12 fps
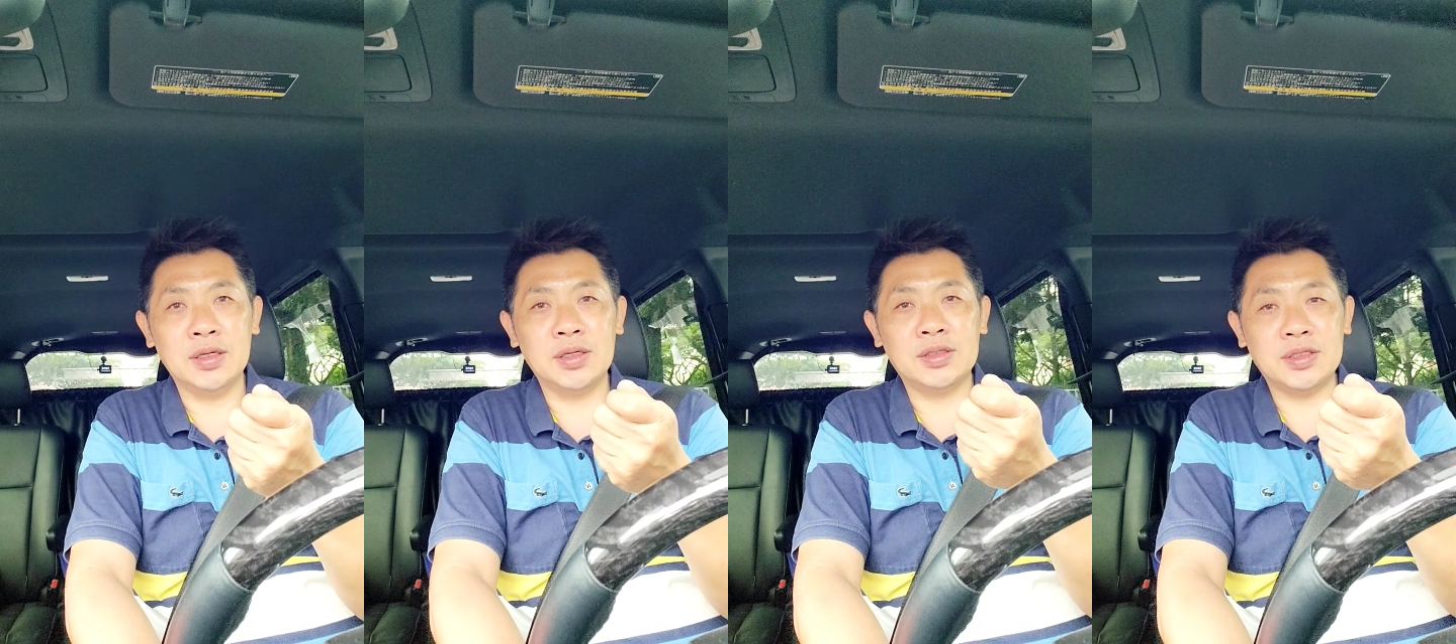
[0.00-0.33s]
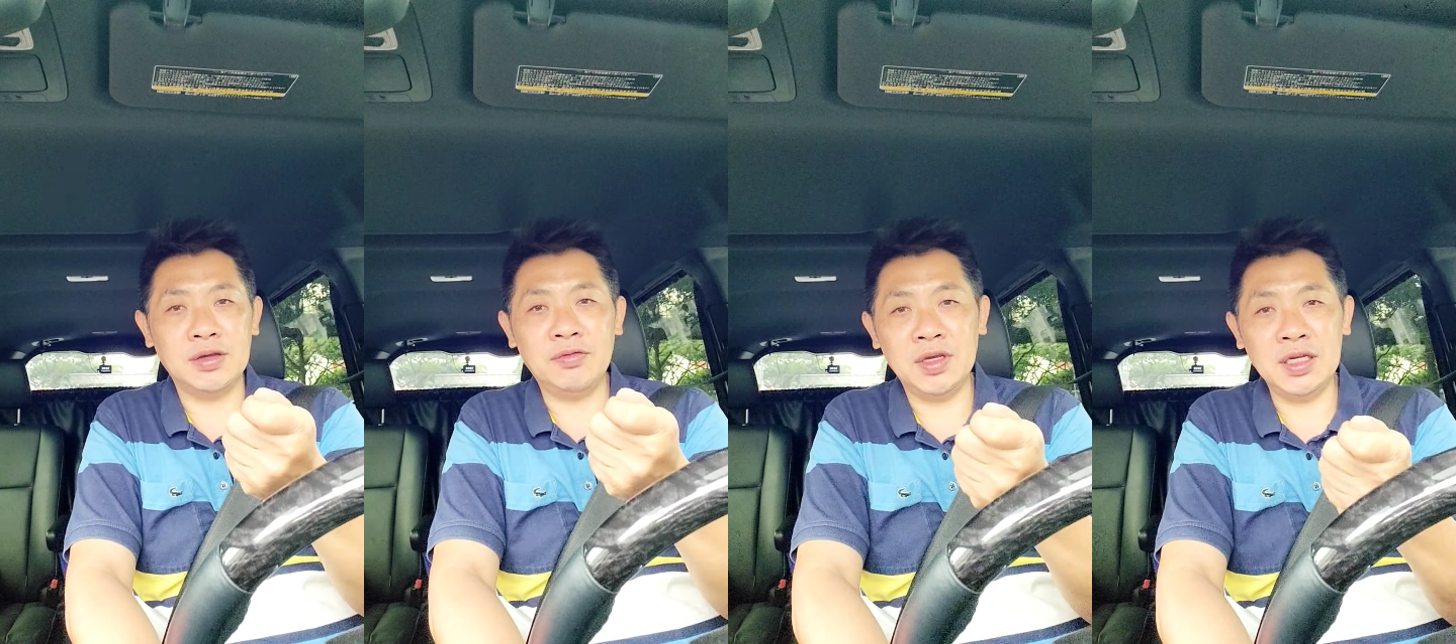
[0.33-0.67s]

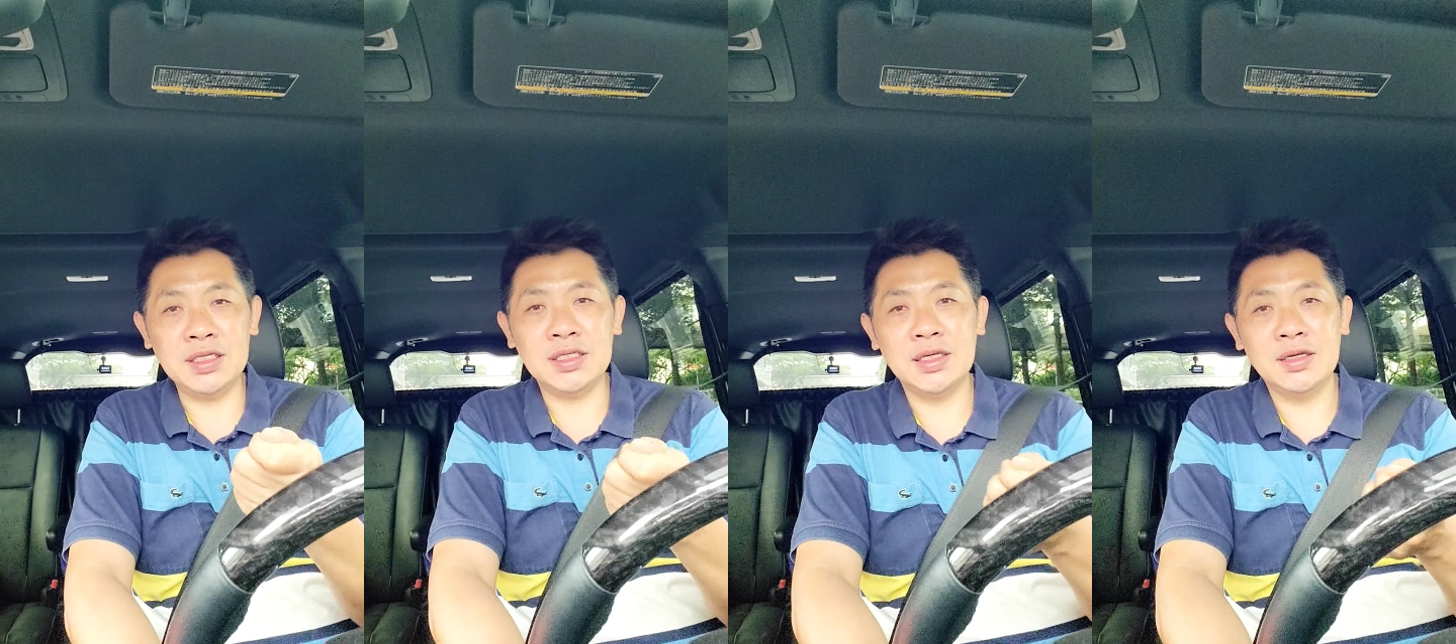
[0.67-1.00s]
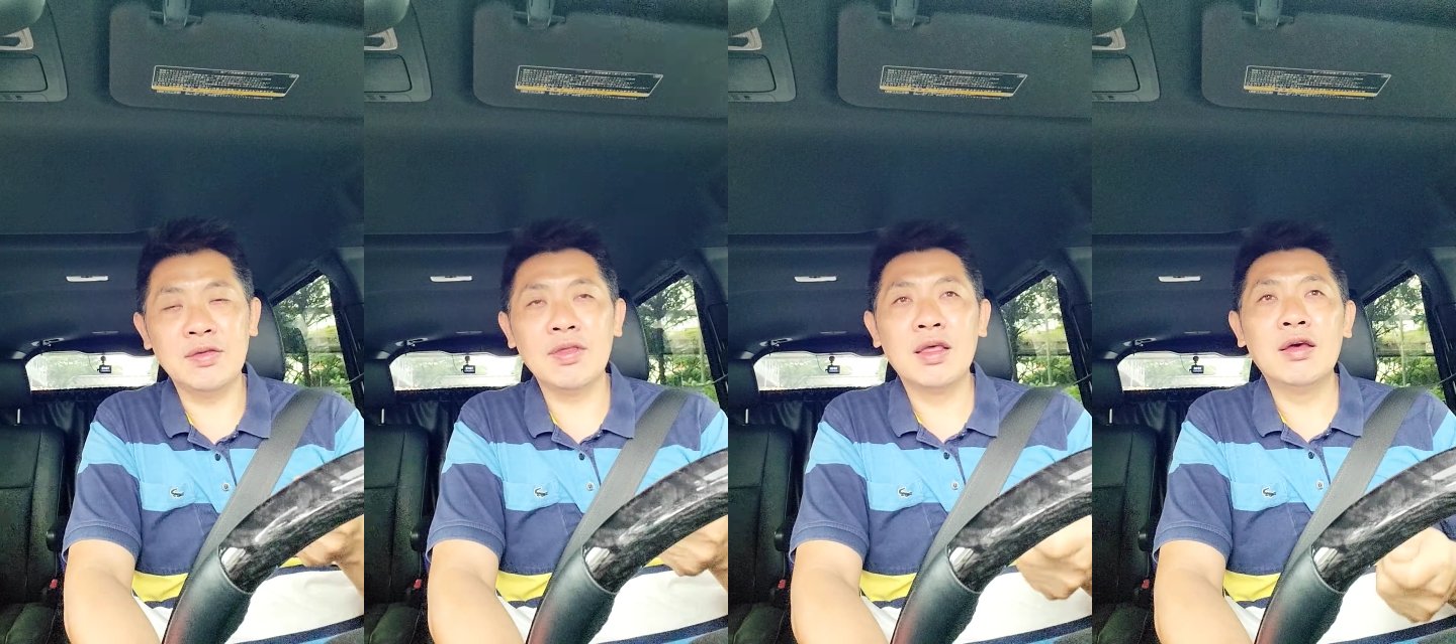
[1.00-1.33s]
savings
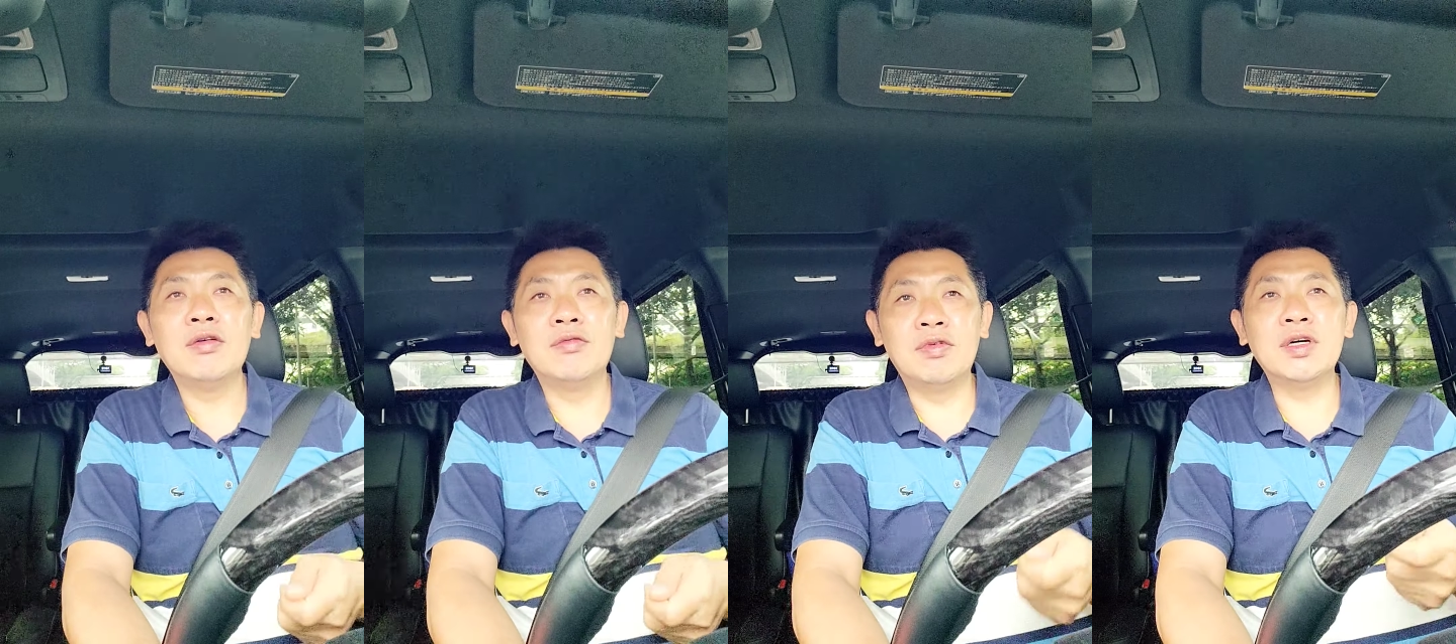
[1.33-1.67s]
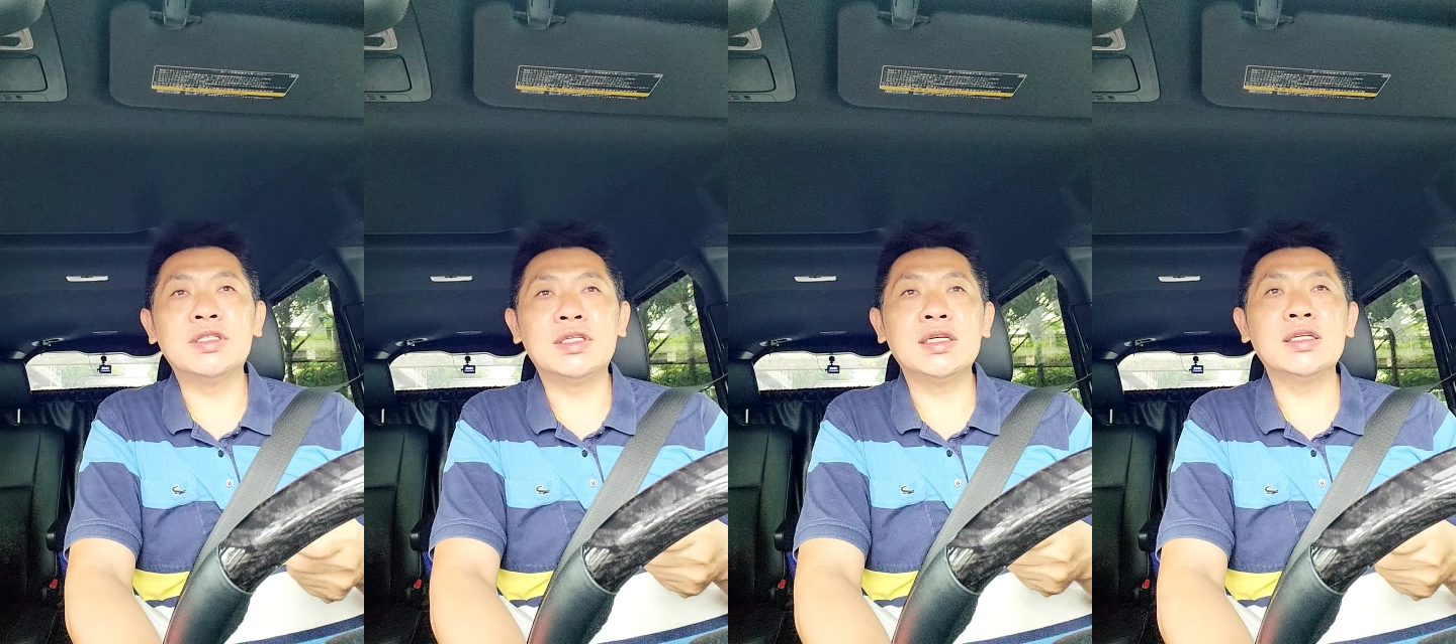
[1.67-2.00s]

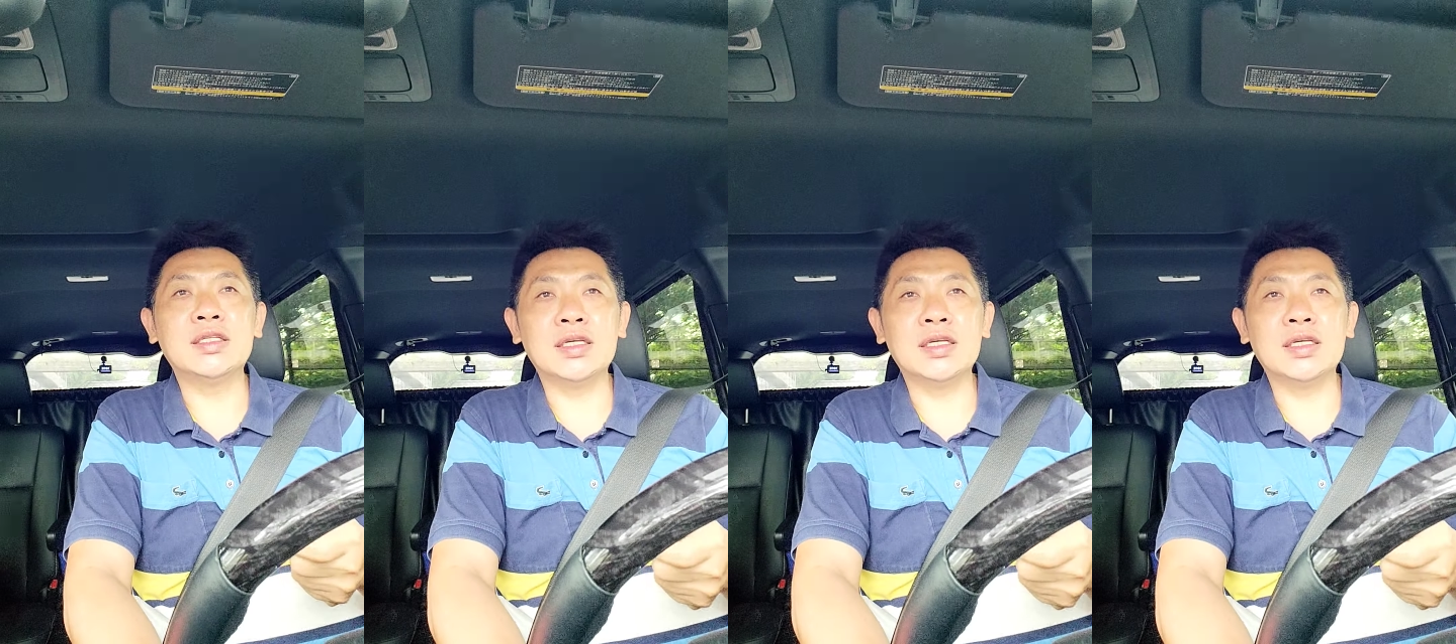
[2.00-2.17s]
versus